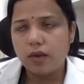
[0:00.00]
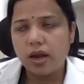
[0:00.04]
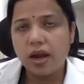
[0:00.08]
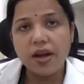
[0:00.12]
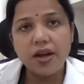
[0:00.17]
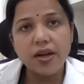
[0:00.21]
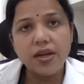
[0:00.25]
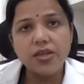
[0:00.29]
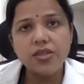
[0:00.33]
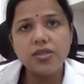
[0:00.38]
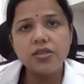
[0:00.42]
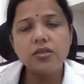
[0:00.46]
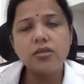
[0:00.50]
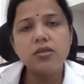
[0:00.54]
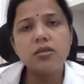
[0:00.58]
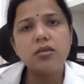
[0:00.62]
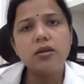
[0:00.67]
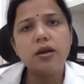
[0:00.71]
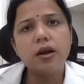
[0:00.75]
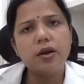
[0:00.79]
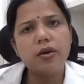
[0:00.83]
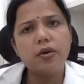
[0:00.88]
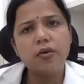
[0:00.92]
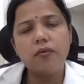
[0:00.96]

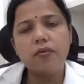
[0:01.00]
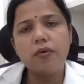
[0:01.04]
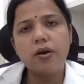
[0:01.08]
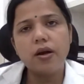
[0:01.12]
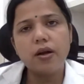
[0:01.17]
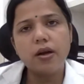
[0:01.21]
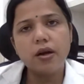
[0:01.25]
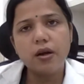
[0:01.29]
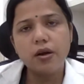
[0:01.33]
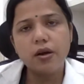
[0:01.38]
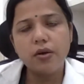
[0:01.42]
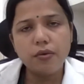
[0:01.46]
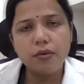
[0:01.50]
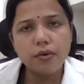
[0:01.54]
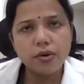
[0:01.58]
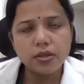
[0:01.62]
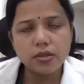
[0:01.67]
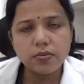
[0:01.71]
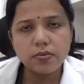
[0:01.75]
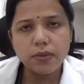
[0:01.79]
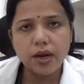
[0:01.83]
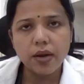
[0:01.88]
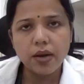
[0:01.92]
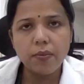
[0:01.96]
adhesions. Retroverted
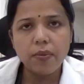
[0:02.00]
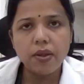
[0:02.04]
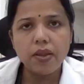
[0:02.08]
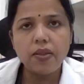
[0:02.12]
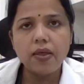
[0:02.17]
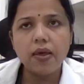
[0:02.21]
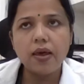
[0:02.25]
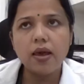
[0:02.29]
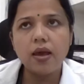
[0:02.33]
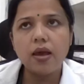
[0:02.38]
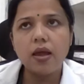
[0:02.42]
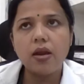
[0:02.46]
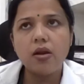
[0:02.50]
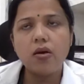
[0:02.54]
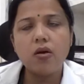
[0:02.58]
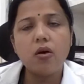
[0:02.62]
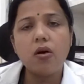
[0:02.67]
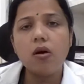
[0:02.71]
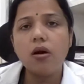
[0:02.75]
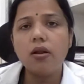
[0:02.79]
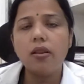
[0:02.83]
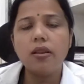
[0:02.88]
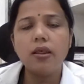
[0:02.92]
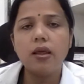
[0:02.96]
uterus might be there,
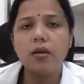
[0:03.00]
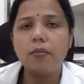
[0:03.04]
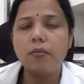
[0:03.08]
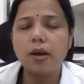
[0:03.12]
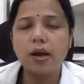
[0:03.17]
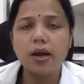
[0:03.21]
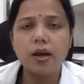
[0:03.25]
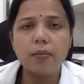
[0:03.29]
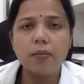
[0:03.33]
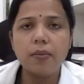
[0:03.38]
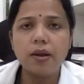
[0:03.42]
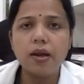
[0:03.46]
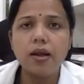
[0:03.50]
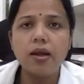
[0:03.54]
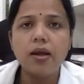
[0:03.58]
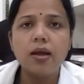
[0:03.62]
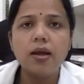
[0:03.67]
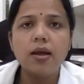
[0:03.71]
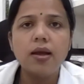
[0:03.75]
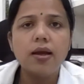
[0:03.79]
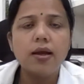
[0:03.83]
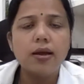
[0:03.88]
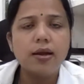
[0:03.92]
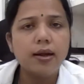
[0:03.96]
or there might be
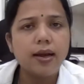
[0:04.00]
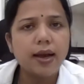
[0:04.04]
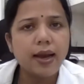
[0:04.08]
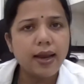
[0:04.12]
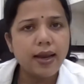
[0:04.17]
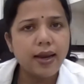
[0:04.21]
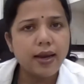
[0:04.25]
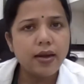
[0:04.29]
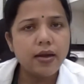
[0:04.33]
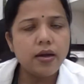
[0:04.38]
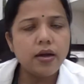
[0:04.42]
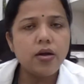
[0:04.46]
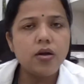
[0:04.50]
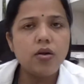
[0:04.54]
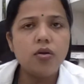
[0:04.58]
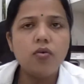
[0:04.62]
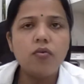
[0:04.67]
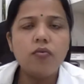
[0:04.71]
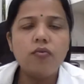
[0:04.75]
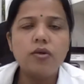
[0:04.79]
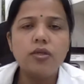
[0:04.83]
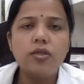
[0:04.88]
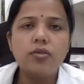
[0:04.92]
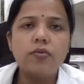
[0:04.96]
dilated
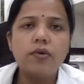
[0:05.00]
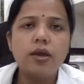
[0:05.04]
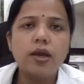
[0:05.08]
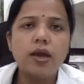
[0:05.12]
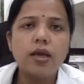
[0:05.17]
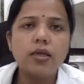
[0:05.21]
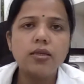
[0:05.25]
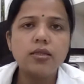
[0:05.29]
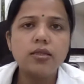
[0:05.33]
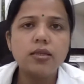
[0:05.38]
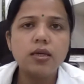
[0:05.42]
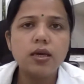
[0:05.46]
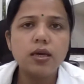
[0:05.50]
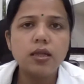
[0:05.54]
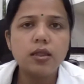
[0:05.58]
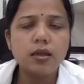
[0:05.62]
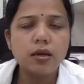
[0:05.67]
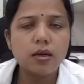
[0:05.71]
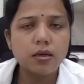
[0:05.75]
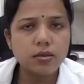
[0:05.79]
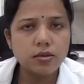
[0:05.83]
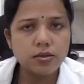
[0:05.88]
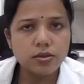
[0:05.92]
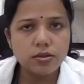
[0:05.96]
tube which we can see in
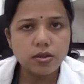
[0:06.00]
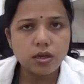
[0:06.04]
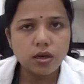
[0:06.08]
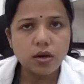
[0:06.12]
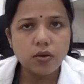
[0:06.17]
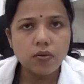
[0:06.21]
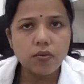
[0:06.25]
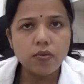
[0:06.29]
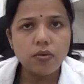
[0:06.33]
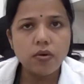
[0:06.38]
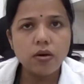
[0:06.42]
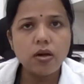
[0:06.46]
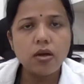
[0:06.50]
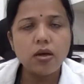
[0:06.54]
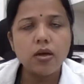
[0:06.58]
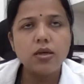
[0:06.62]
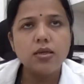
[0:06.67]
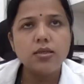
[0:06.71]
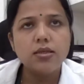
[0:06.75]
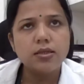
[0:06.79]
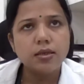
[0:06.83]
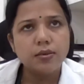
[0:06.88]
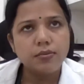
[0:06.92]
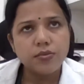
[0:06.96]
the ultrasound
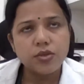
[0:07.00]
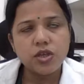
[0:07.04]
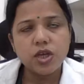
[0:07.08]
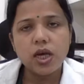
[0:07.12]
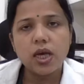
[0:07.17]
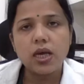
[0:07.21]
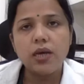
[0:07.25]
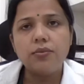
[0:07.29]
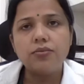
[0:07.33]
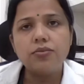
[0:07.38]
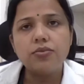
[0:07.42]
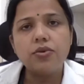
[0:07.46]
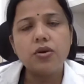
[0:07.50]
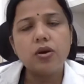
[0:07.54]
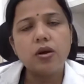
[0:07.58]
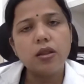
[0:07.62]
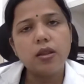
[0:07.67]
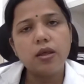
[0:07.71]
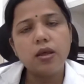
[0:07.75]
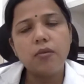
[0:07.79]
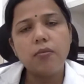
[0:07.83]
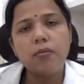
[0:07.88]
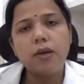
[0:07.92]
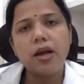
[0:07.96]
sometimes, or
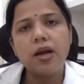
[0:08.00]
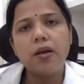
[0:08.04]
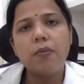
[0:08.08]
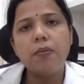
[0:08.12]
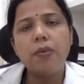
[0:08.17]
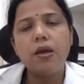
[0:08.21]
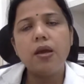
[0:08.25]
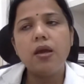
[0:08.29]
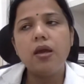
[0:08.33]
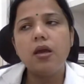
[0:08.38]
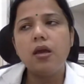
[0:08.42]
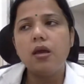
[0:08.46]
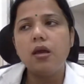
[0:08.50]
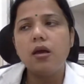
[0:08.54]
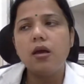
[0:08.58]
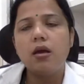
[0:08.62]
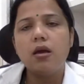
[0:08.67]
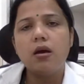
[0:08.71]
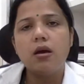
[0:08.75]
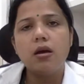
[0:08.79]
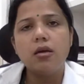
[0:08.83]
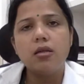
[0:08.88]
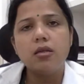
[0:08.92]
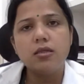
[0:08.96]
there might be
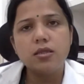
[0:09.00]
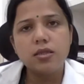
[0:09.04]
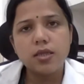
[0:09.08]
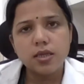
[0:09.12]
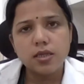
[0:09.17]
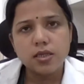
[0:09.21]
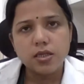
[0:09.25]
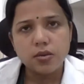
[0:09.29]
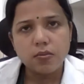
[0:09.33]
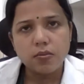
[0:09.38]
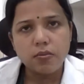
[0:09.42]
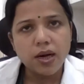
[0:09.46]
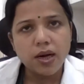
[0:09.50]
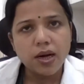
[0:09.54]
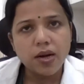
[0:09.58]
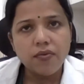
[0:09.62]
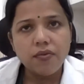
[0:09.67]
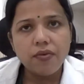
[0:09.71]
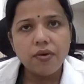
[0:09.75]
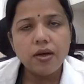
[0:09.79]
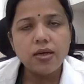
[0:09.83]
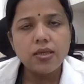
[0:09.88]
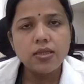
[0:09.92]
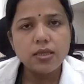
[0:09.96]
a cyst,
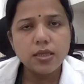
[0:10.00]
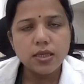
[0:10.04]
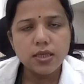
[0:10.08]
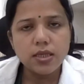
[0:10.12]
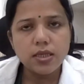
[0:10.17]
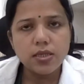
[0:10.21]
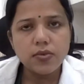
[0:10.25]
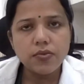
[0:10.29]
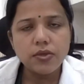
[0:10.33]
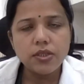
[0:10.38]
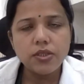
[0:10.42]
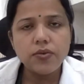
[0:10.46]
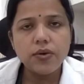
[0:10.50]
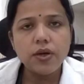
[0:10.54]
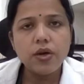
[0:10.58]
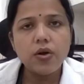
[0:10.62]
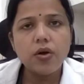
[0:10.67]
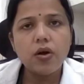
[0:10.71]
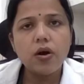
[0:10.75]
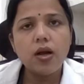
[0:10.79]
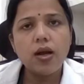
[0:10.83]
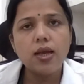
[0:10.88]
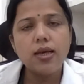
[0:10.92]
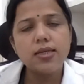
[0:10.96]
blood filled cyst, which we
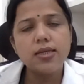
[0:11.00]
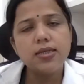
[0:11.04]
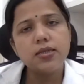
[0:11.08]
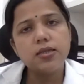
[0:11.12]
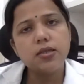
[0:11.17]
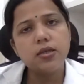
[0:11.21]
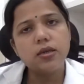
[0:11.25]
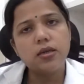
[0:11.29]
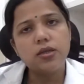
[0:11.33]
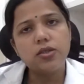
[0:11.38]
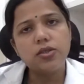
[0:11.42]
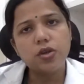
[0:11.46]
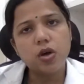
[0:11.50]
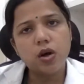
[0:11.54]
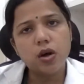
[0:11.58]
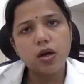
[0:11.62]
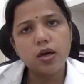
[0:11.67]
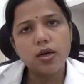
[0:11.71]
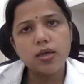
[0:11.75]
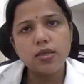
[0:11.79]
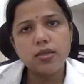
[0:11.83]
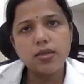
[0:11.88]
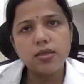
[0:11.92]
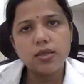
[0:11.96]
call as
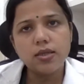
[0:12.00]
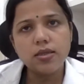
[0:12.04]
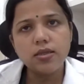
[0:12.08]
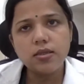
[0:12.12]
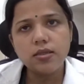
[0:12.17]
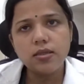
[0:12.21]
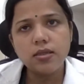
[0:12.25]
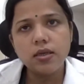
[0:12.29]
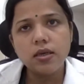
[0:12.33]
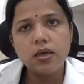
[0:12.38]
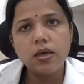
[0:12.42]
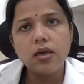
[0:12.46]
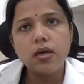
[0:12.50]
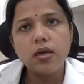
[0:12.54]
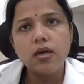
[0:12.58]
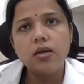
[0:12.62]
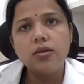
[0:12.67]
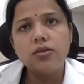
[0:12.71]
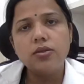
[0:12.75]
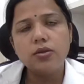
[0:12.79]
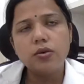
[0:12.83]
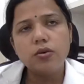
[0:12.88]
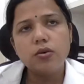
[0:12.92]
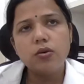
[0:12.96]
chocolate cyst.
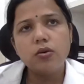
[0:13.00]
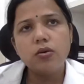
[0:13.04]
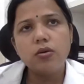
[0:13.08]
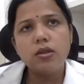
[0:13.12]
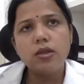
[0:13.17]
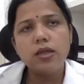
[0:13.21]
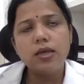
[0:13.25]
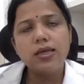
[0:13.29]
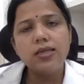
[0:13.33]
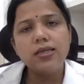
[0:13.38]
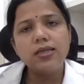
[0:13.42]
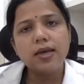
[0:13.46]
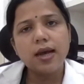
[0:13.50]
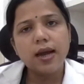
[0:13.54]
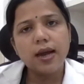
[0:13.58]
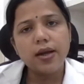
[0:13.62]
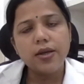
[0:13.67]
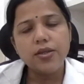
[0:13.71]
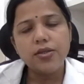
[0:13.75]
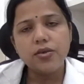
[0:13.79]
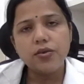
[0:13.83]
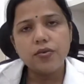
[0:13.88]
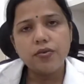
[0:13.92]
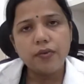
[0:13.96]
So these
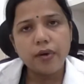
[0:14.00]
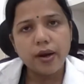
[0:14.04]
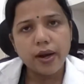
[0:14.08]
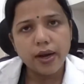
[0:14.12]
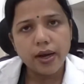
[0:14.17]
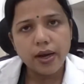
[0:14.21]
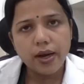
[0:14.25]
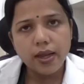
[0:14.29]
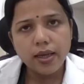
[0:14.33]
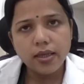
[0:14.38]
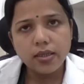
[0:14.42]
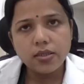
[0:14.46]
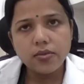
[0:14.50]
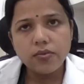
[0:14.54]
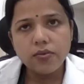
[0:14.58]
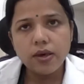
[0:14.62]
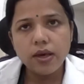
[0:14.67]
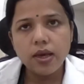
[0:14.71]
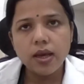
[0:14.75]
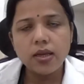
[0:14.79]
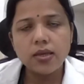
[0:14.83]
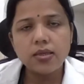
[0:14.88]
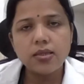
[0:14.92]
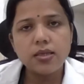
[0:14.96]
kinds of findings we
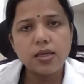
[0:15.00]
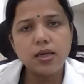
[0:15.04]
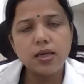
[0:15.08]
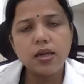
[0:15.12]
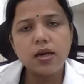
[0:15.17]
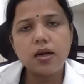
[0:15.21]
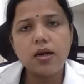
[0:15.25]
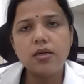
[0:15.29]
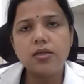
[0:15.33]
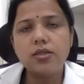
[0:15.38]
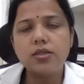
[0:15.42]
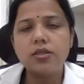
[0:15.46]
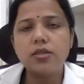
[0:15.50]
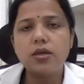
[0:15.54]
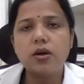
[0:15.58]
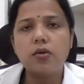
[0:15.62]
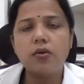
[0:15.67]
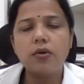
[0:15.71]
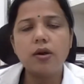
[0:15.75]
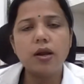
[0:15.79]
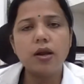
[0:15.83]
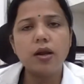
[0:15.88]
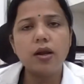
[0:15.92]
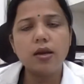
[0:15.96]
can see in
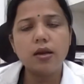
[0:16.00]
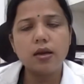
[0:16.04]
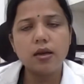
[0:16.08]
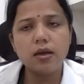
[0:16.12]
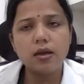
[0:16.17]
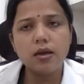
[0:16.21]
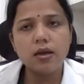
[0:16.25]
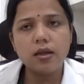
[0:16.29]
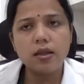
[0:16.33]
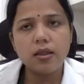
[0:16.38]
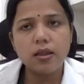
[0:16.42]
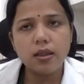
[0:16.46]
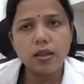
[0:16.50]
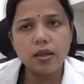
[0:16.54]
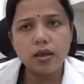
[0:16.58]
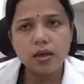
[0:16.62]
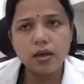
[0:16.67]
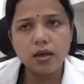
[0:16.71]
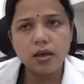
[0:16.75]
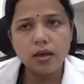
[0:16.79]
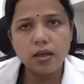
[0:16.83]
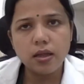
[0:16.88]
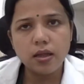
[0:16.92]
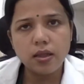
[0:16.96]
ultrasound,
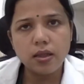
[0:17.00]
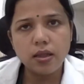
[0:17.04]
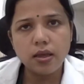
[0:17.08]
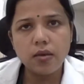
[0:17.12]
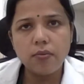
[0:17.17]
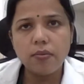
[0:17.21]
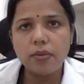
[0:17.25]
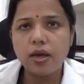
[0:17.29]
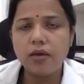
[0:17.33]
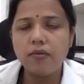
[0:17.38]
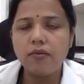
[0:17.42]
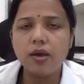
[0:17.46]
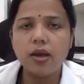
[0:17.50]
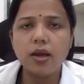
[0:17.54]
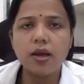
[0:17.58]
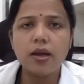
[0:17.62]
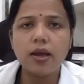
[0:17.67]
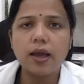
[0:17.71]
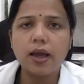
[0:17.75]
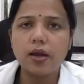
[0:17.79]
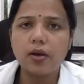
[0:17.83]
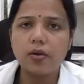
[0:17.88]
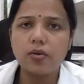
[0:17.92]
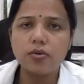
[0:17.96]
and thereby we can
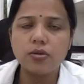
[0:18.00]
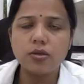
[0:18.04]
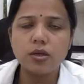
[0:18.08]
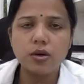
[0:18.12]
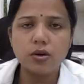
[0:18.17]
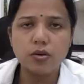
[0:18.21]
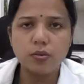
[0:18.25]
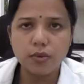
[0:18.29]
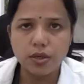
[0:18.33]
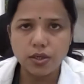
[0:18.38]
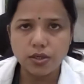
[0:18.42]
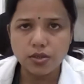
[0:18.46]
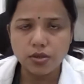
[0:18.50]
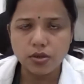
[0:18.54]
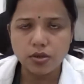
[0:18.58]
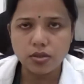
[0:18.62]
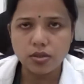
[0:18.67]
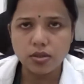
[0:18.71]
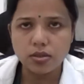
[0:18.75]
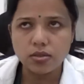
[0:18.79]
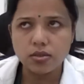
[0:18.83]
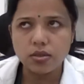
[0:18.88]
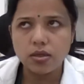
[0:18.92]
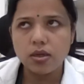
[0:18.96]
diagnose
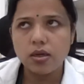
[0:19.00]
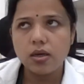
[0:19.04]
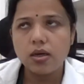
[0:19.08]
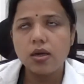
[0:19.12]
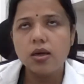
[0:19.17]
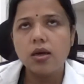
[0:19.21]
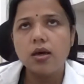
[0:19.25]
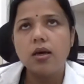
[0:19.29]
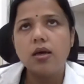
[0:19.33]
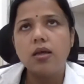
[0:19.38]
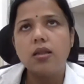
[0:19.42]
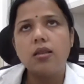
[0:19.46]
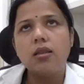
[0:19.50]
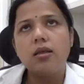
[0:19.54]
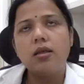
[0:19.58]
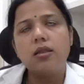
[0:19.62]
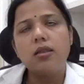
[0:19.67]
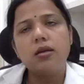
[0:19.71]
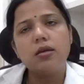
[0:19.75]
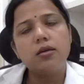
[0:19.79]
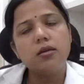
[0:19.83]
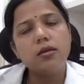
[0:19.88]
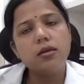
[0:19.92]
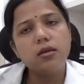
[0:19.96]
endometriosis. The
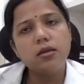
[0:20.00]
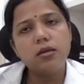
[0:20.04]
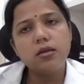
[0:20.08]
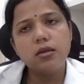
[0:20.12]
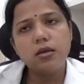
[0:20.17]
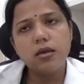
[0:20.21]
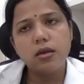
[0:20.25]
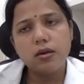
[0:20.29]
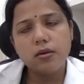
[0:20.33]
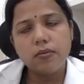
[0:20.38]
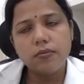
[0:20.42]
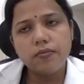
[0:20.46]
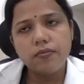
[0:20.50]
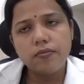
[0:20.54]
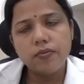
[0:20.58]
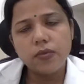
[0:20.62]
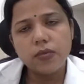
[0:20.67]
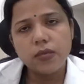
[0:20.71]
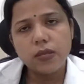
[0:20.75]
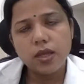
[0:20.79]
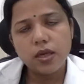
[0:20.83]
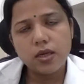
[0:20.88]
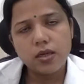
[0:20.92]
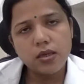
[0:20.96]

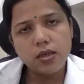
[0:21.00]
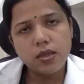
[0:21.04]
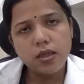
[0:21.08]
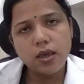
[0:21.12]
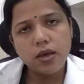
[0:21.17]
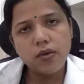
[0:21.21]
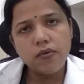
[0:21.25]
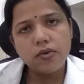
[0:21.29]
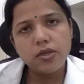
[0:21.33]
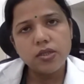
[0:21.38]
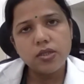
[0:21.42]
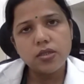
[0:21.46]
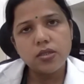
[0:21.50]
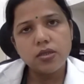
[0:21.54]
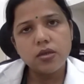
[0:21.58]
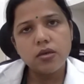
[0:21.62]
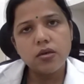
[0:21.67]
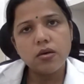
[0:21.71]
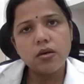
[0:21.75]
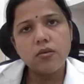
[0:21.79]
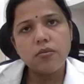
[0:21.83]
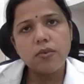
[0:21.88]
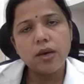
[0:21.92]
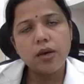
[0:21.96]
third thing which
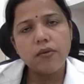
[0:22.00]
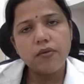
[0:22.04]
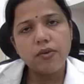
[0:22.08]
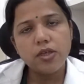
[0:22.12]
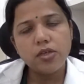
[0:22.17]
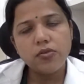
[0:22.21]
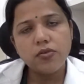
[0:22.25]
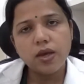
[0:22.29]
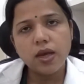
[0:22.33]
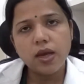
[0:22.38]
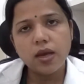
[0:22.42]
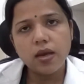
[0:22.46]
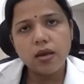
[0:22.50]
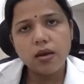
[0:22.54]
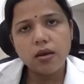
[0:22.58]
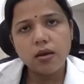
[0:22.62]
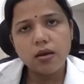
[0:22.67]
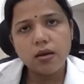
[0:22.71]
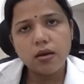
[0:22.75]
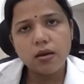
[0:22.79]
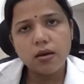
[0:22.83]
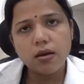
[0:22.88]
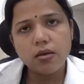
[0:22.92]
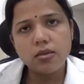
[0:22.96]
by which we
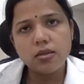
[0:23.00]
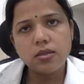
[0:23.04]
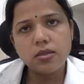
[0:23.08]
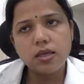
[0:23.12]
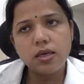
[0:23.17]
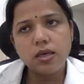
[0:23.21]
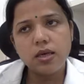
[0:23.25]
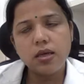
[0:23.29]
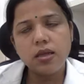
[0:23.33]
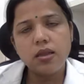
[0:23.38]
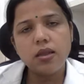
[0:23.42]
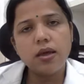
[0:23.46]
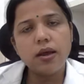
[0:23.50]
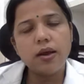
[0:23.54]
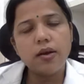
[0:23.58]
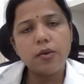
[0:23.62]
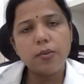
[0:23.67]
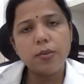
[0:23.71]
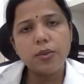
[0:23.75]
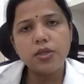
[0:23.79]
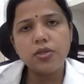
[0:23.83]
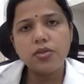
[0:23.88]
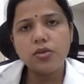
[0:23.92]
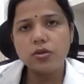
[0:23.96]
can see the
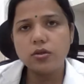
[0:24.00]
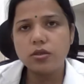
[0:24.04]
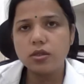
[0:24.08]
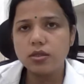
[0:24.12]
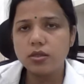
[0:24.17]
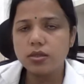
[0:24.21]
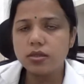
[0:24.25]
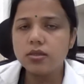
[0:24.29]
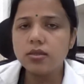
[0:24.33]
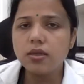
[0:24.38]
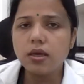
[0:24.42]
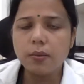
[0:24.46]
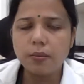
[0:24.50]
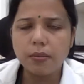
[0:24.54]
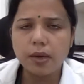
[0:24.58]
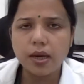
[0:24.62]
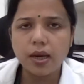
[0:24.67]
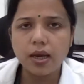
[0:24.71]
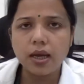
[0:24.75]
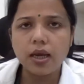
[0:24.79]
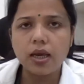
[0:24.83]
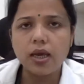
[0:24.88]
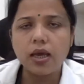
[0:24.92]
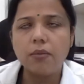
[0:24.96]
endometriosis is
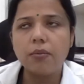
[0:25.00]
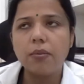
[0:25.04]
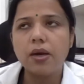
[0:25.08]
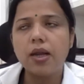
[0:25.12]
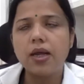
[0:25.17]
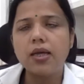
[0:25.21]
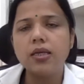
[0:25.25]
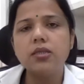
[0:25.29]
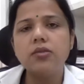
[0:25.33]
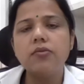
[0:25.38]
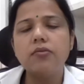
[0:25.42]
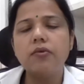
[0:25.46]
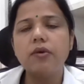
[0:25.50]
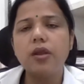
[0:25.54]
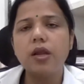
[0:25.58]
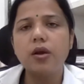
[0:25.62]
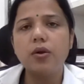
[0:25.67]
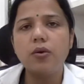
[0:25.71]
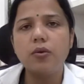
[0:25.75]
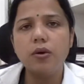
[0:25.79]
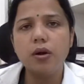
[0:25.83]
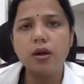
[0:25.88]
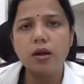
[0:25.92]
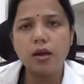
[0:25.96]
MRI. MRI is a
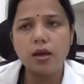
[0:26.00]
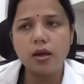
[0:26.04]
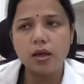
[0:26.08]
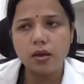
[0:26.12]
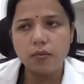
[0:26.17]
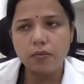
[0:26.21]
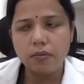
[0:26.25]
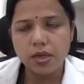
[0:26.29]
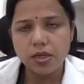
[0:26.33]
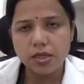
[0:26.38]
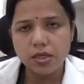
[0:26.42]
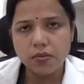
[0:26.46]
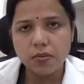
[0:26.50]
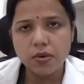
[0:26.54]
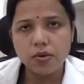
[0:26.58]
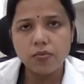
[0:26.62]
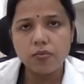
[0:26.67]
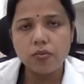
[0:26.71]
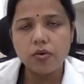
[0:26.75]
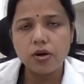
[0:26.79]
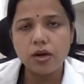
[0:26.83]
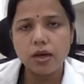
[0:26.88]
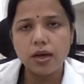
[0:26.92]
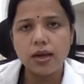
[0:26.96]
very good
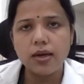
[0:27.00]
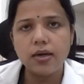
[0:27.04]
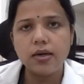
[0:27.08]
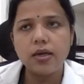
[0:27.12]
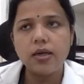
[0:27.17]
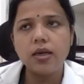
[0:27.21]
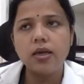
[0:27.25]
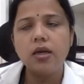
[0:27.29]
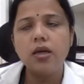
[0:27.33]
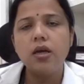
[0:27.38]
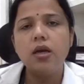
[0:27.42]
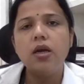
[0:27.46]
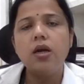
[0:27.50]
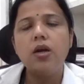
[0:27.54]
imaging modality